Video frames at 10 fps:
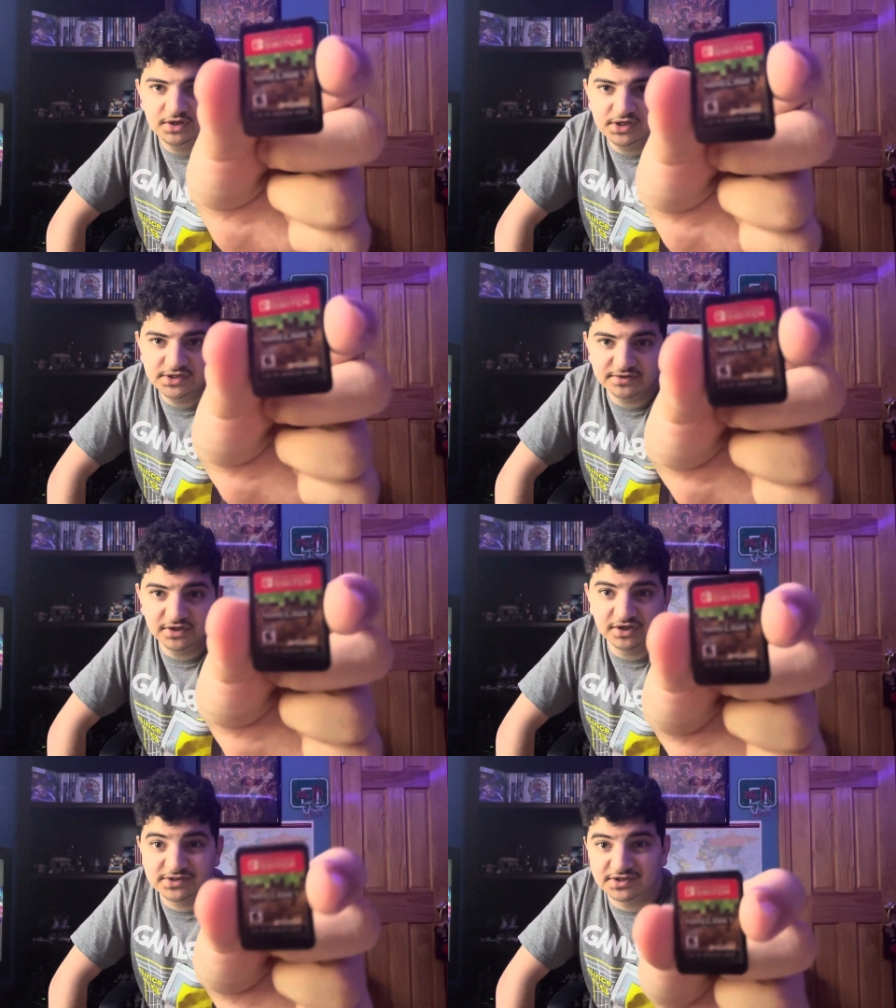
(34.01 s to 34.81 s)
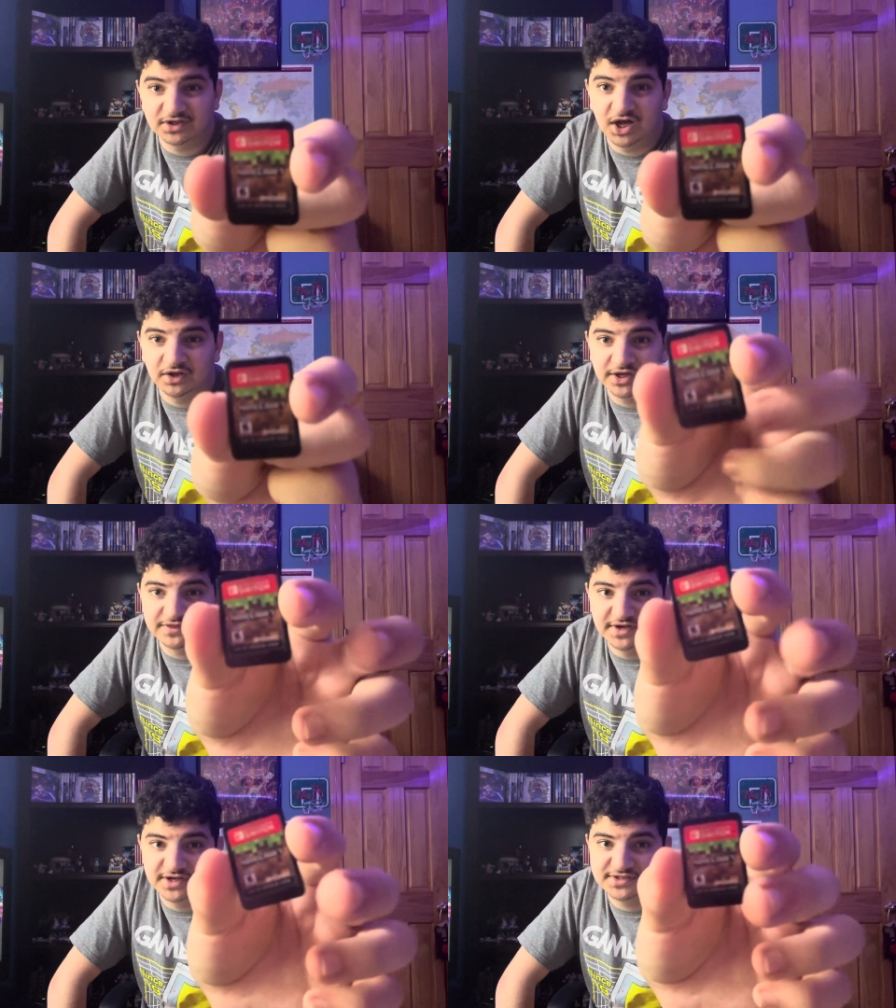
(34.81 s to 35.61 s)
Easily looks a lot
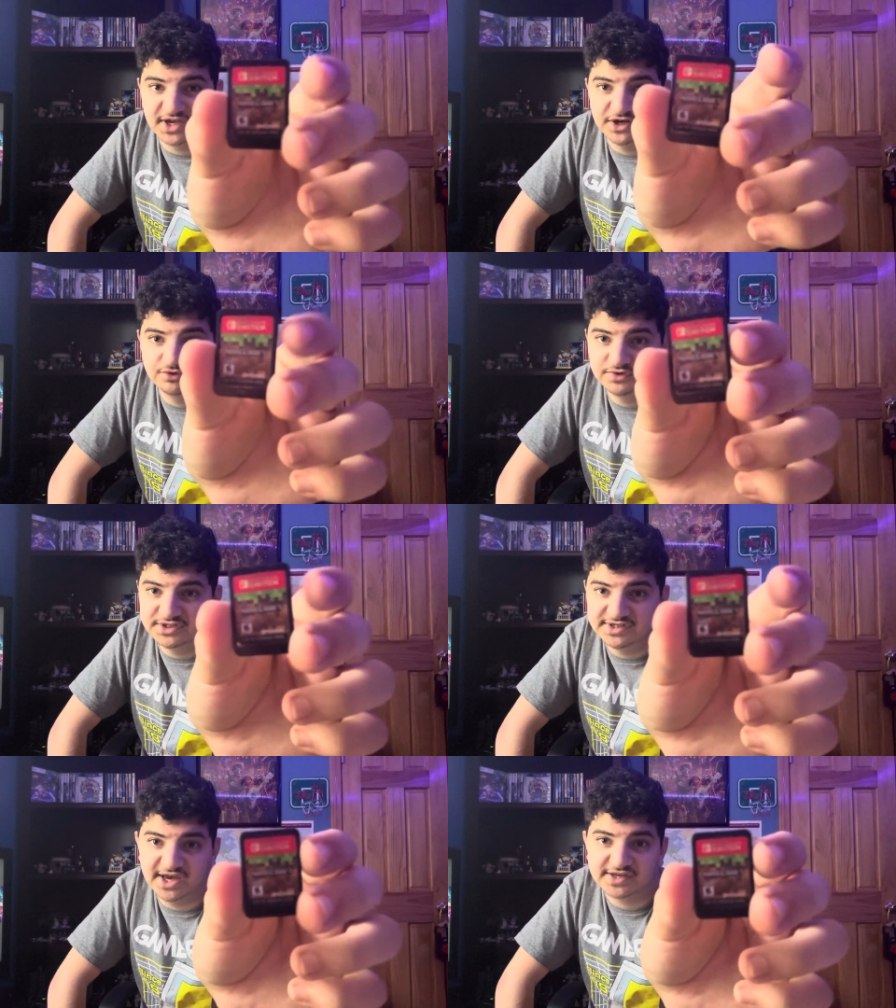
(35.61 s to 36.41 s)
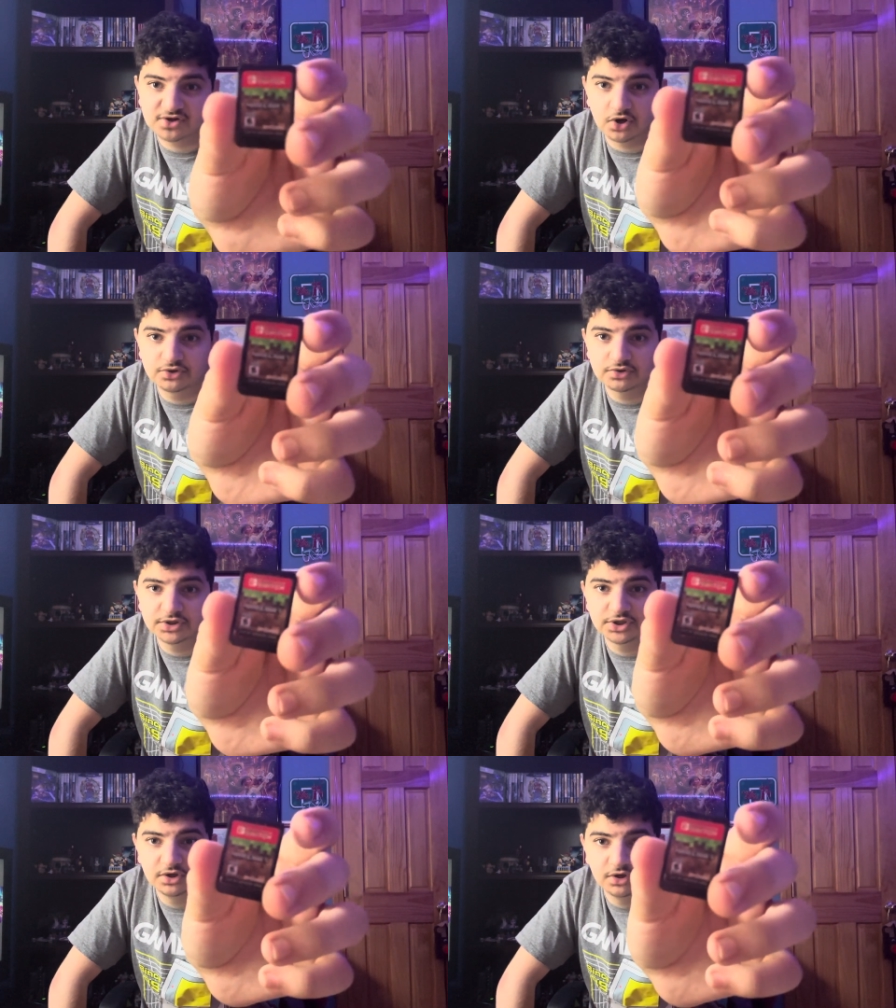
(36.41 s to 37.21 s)
like the Nintendo DS
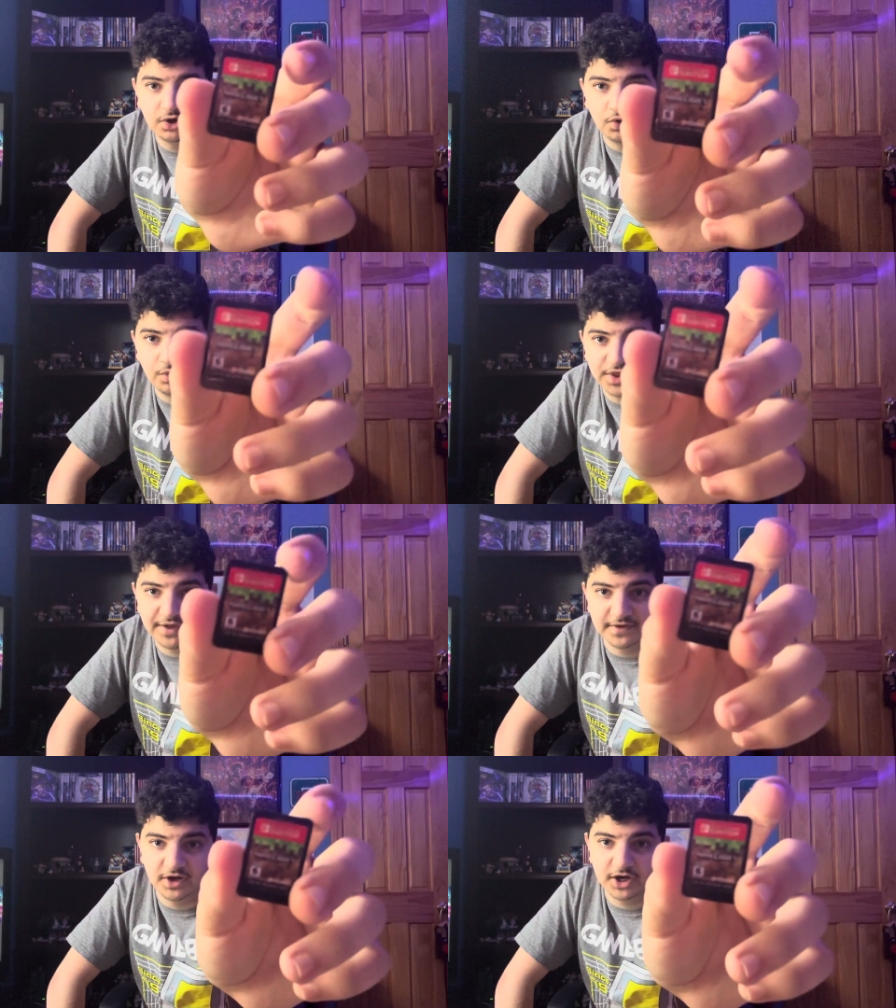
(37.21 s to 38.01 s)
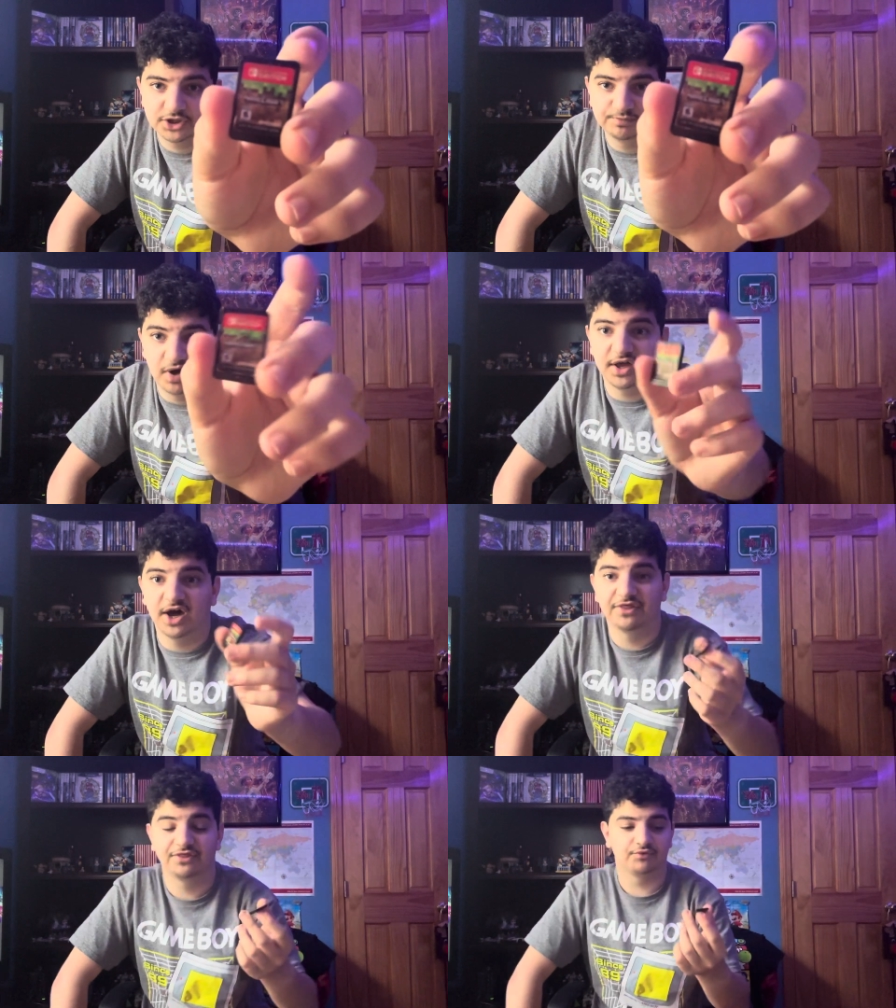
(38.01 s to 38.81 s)
cartridge without the notch, but
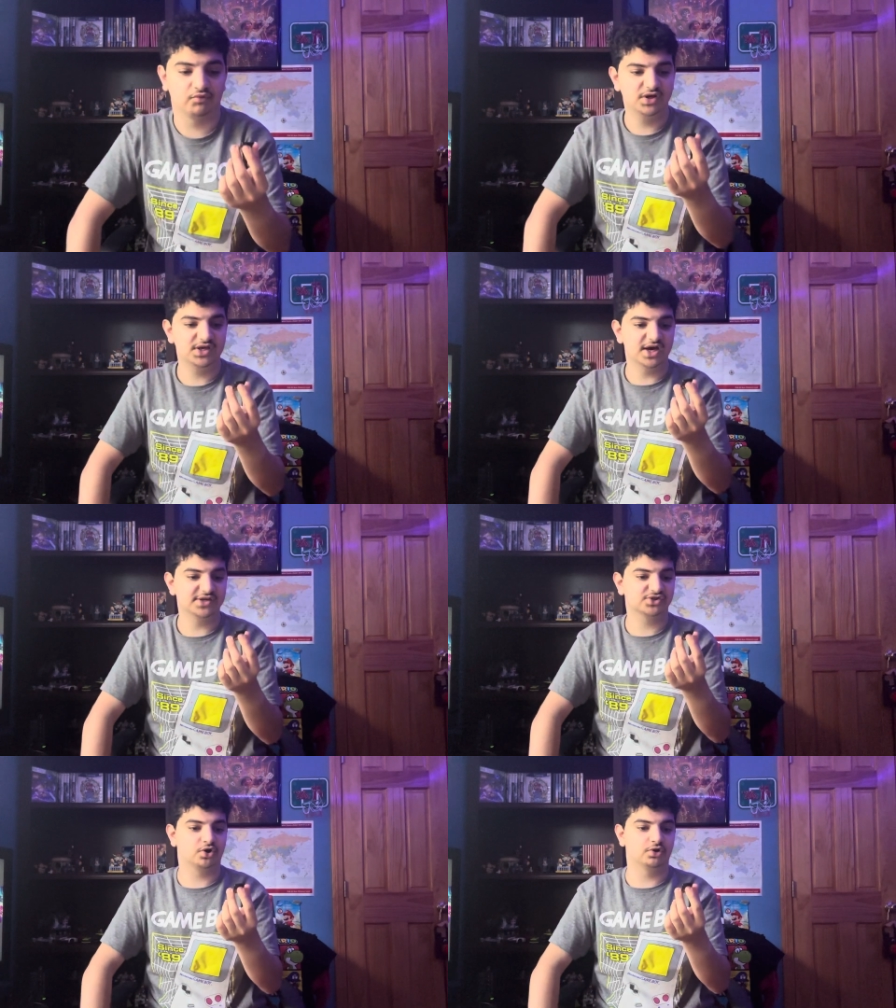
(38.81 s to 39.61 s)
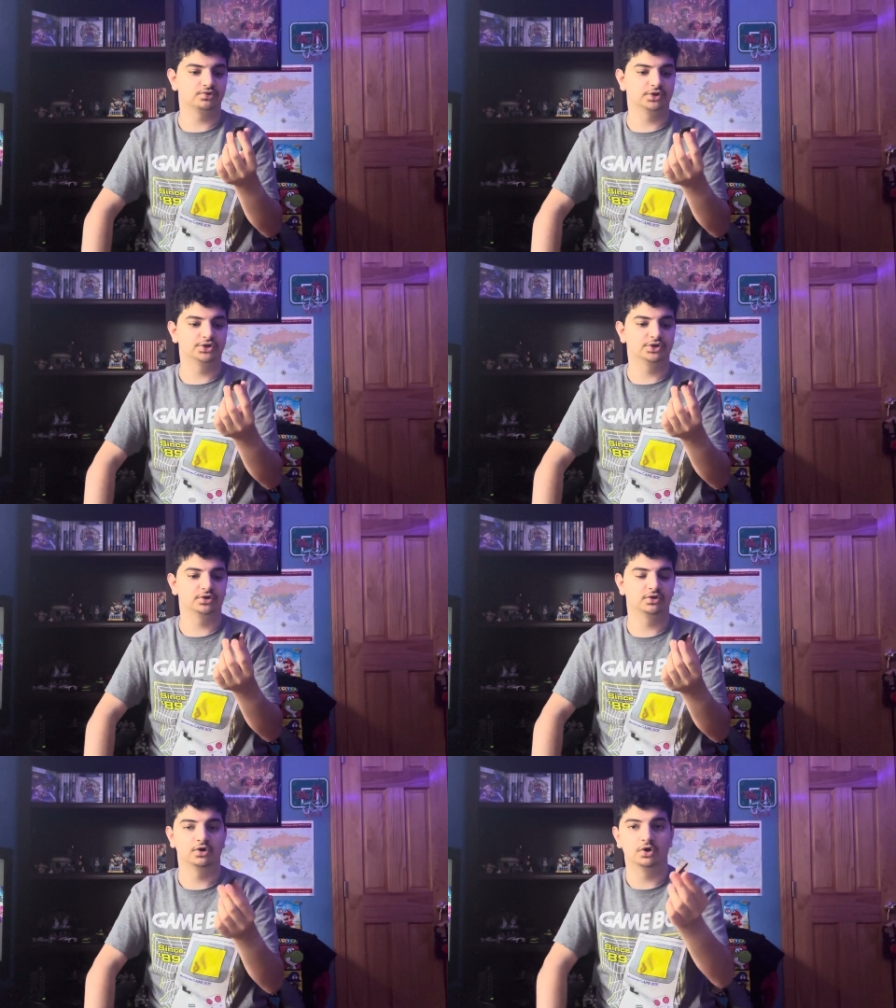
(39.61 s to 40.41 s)
a 3DS cartridge
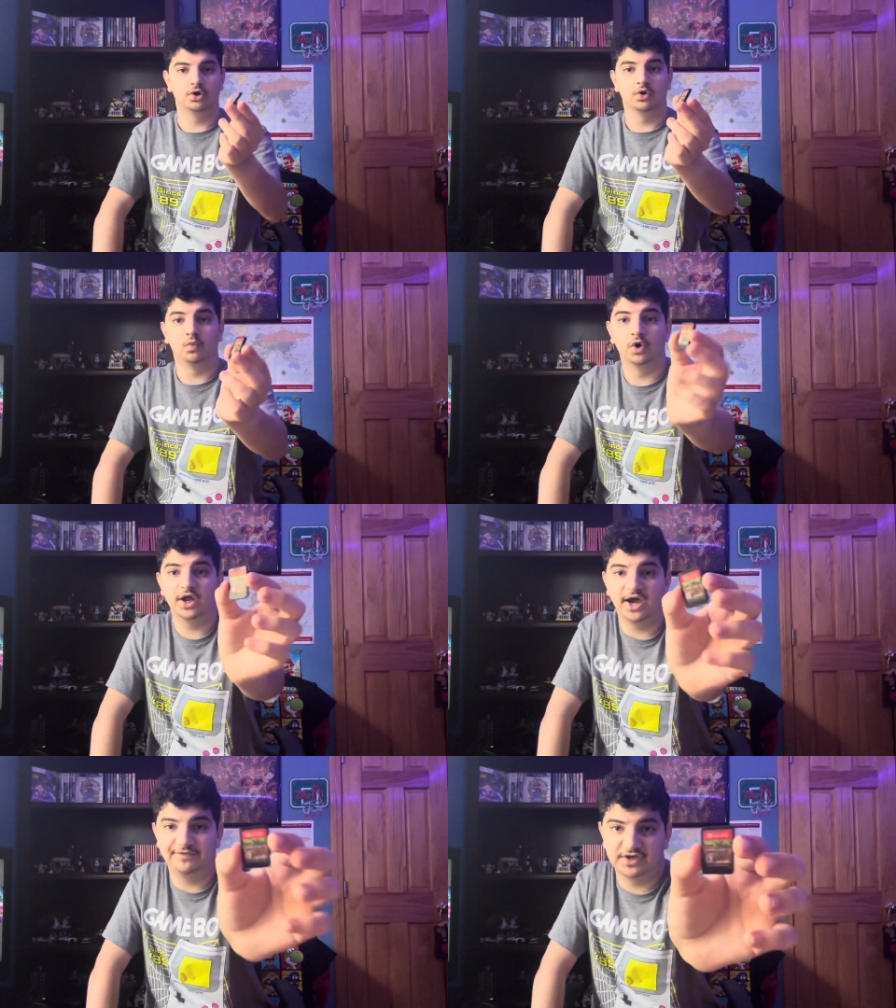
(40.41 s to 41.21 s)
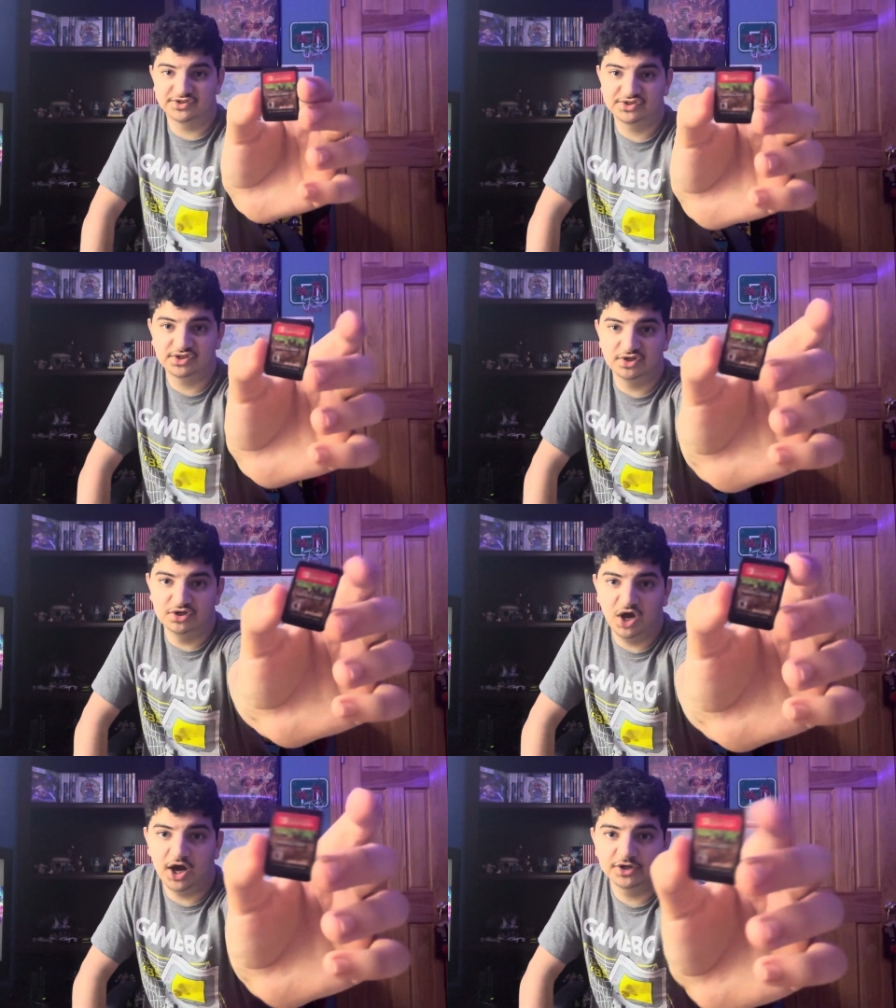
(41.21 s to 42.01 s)
would have a
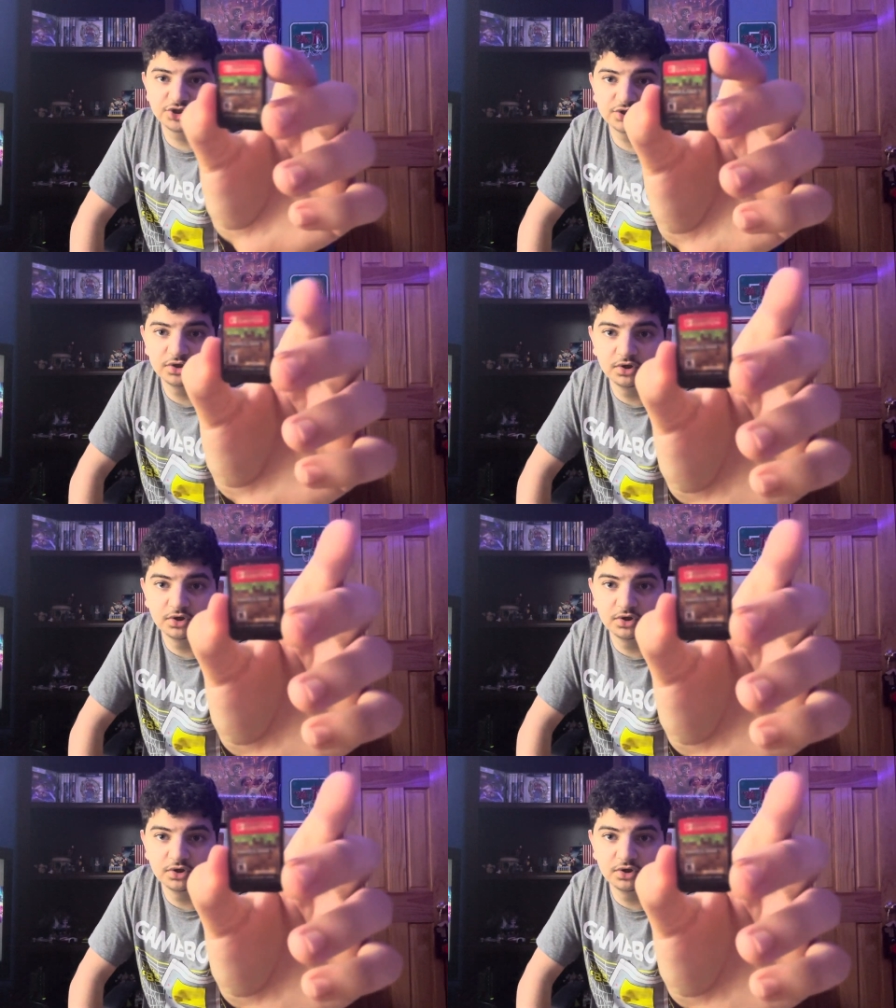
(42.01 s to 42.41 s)
notch